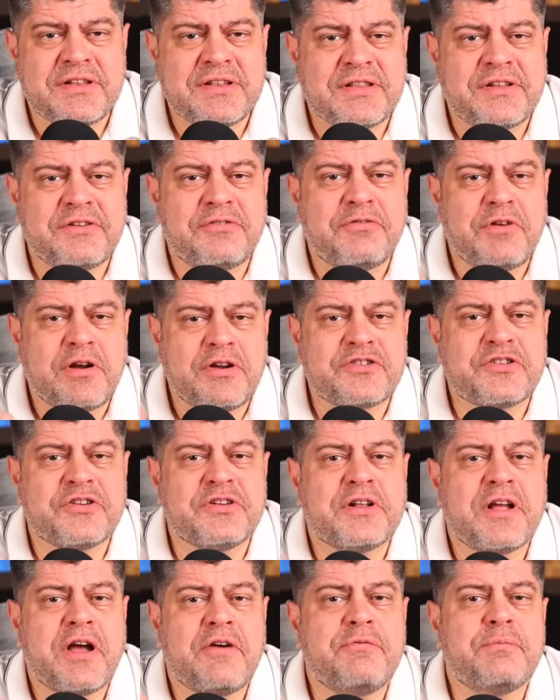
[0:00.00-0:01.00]
the Russian
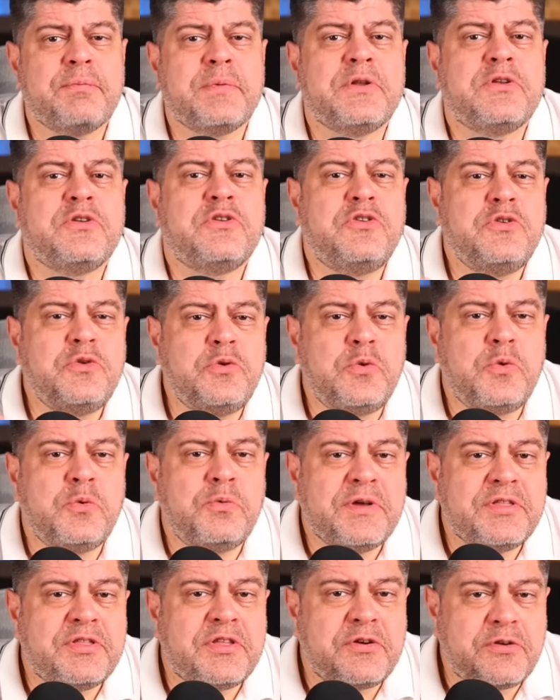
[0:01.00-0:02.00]
government do
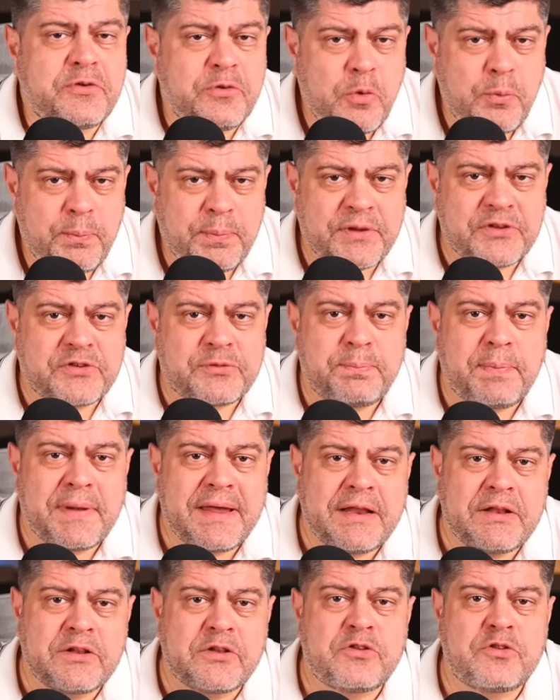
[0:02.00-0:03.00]
with the rupees
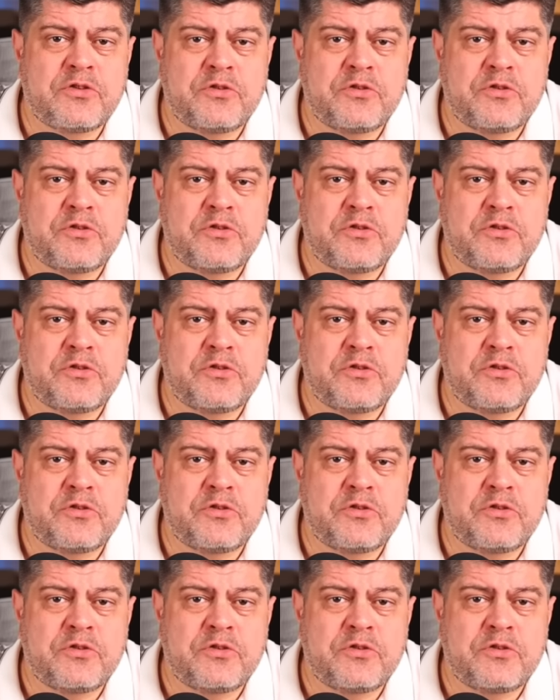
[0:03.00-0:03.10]
paid